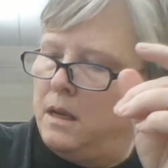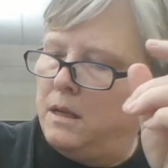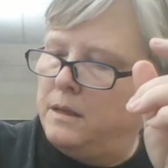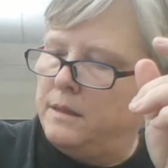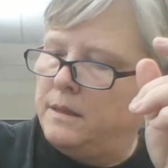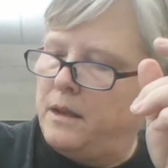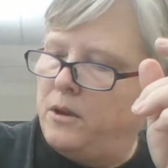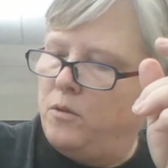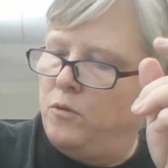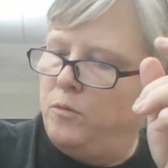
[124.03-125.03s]

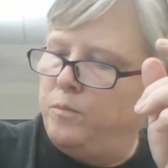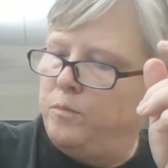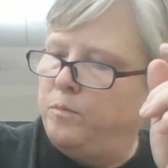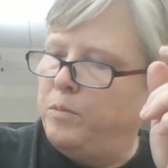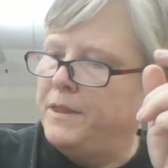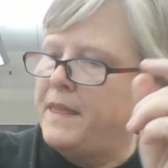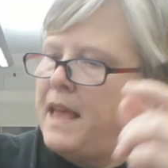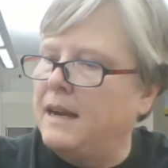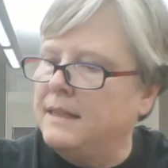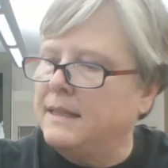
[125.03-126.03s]
So we'll put
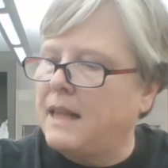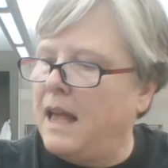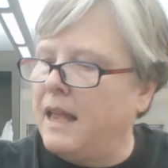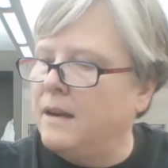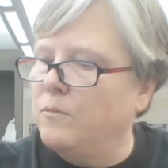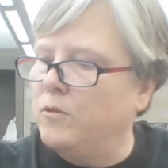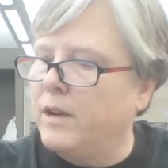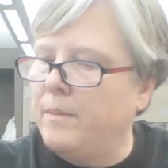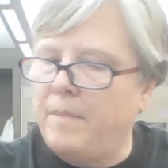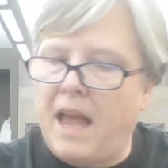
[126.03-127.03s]
that aside and we'll
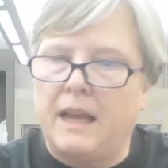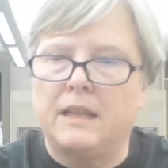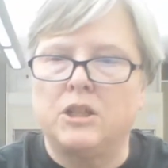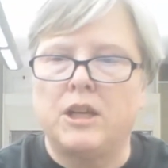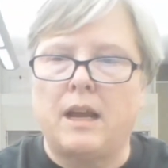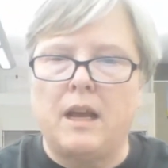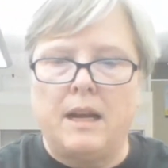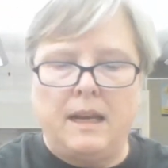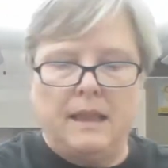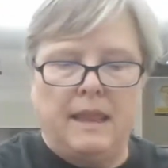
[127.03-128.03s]
come back and check on
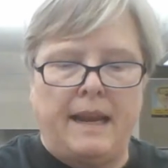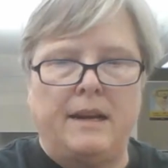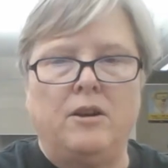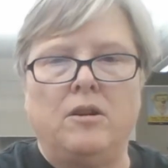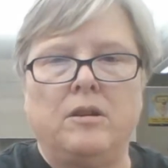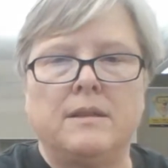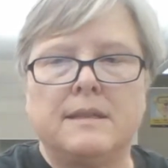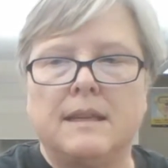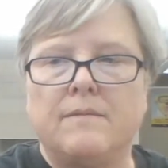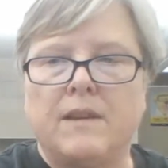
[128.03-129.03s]
it later,
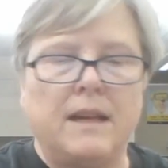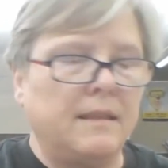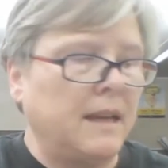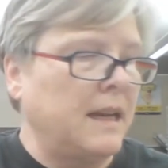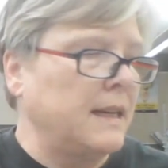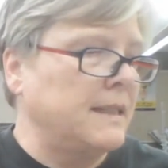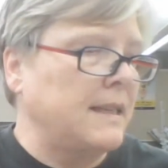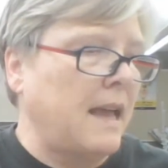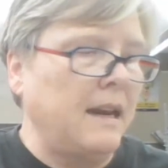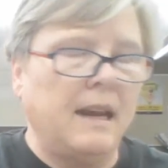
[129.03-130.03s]
see if anything
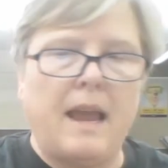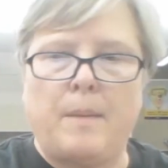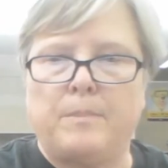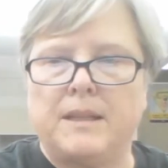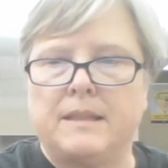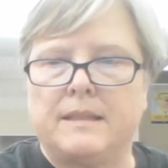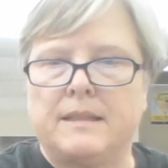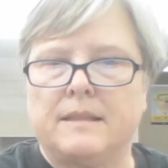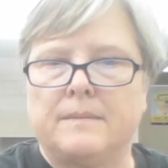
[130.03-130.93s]
exciting happens.